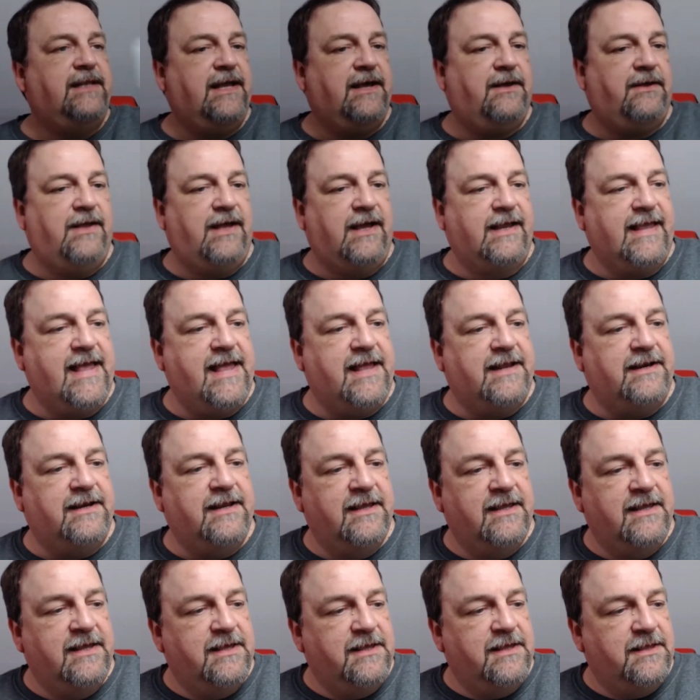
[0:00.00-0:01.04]
again,
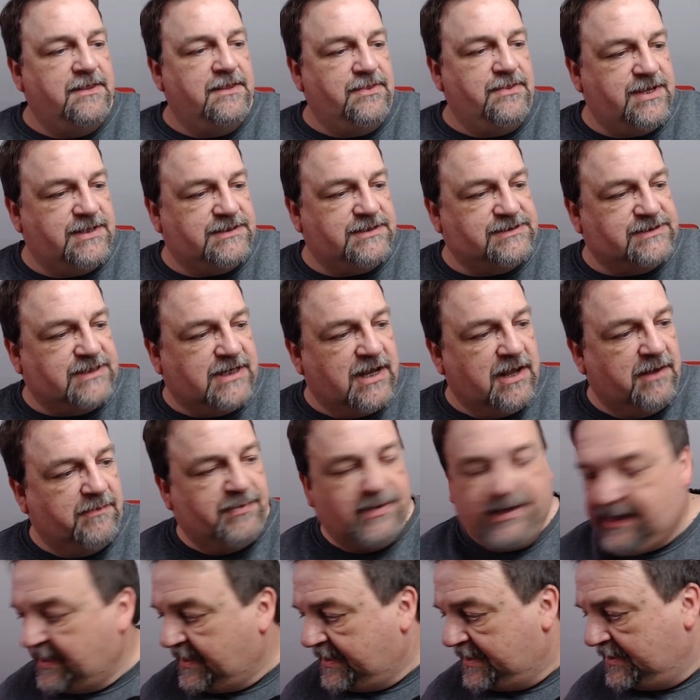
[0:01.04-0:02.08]
this
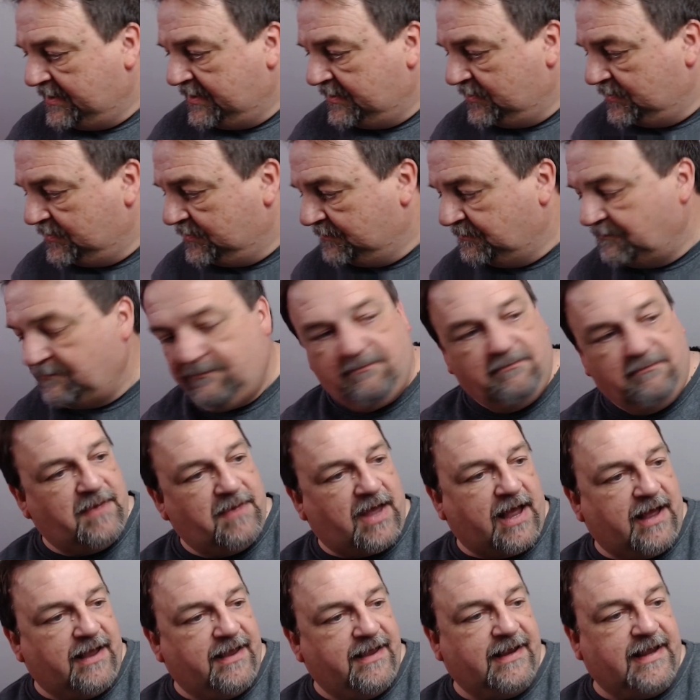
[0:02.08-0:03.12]
company,
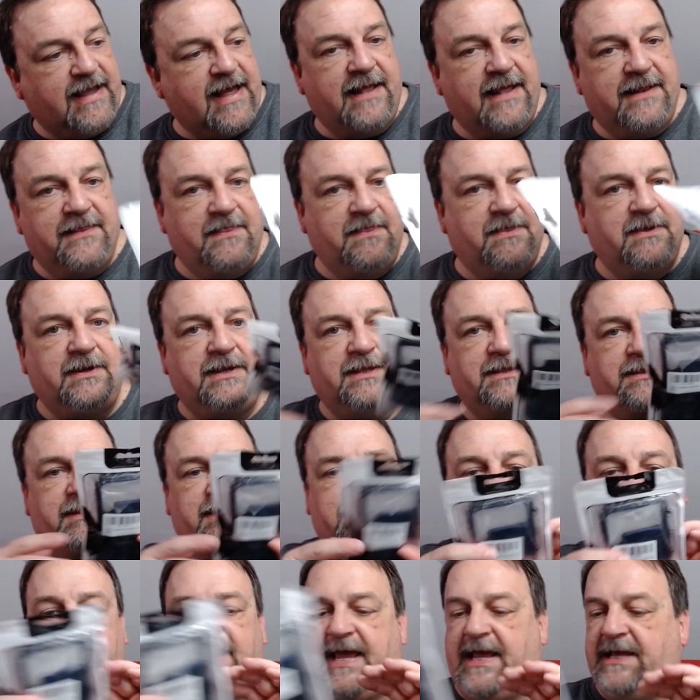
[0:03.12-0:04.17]
I had gotten these
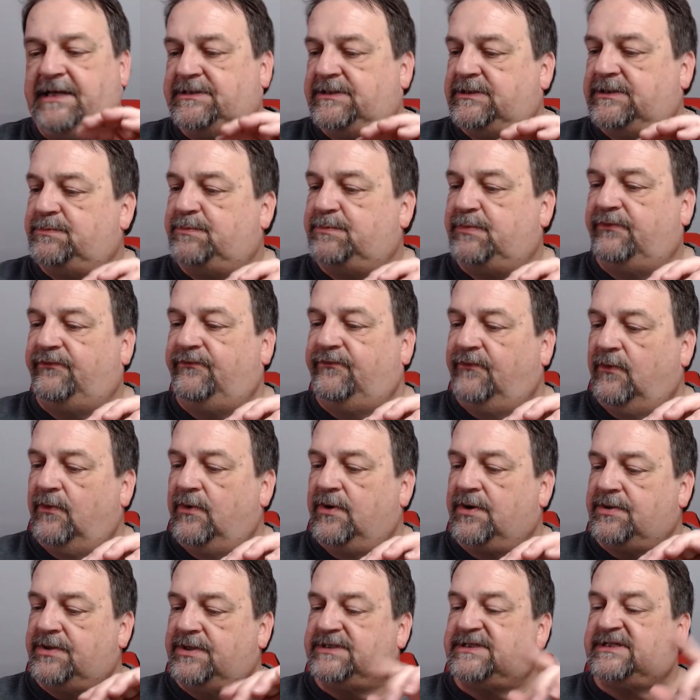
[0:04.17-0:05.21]
cases before.
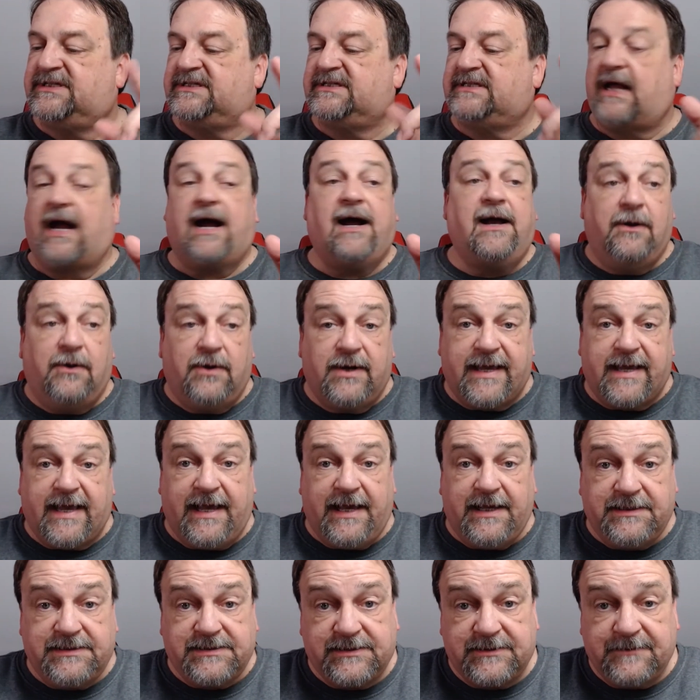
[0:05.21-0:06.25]
This style
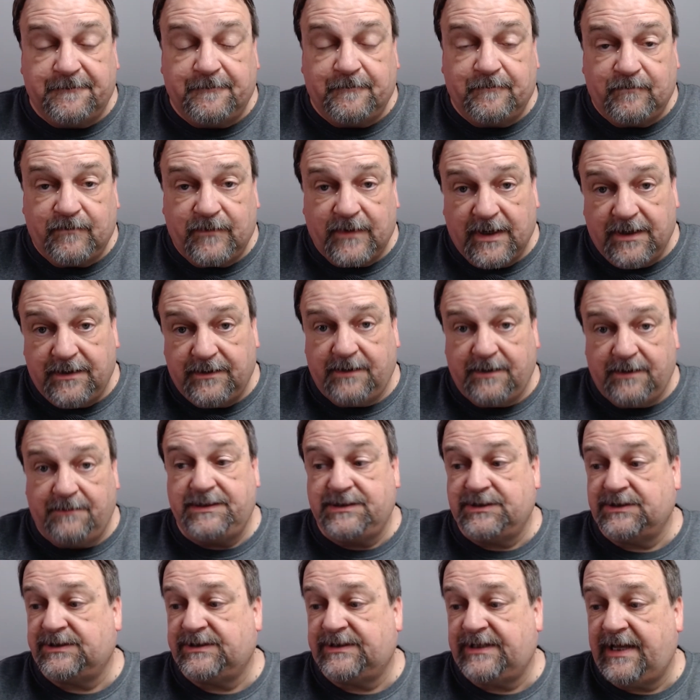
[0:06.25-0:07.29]
case, let me
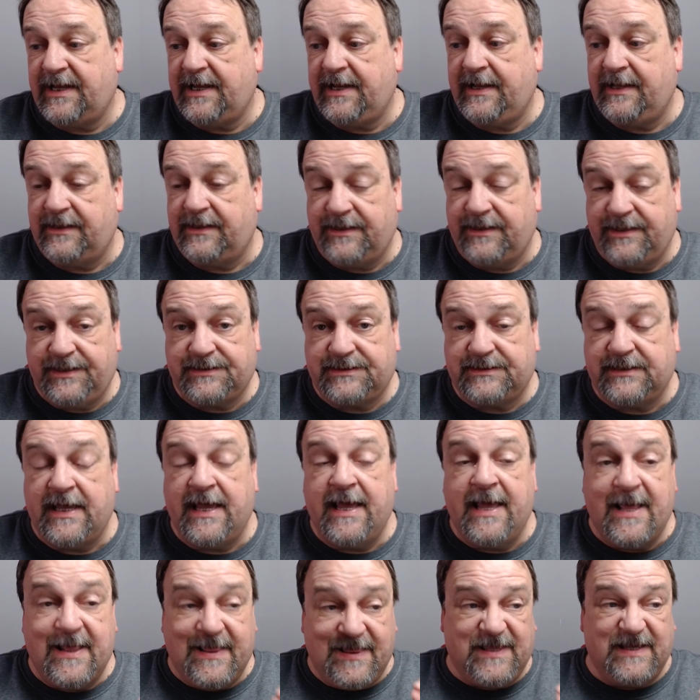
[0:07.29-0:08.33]
just say this
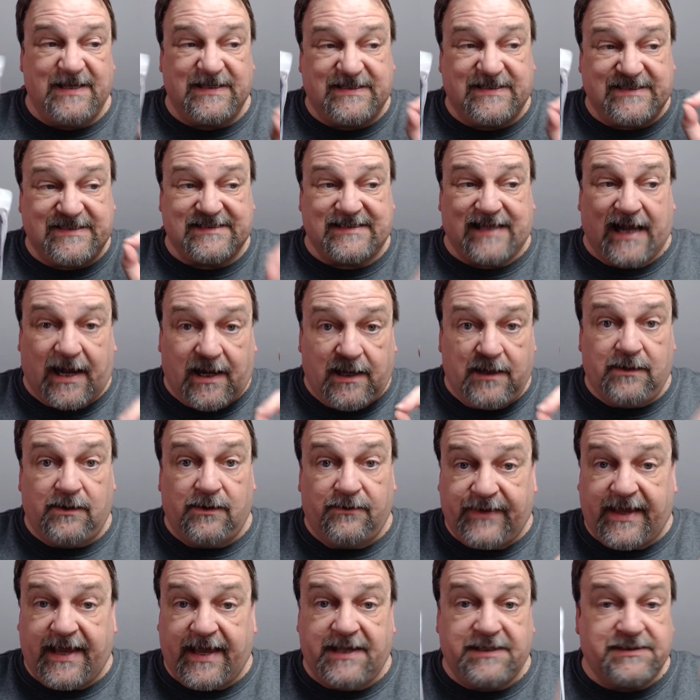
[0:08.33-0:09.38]
style of
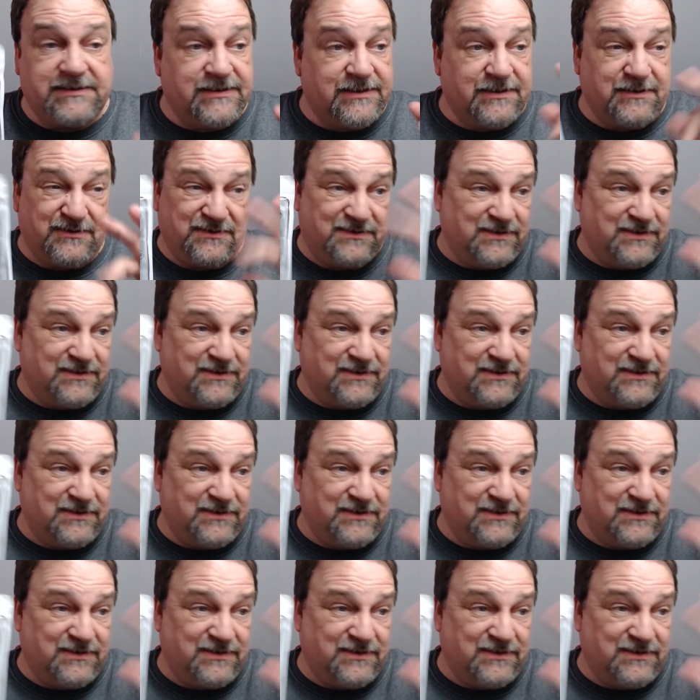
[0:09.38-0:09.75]
case, there is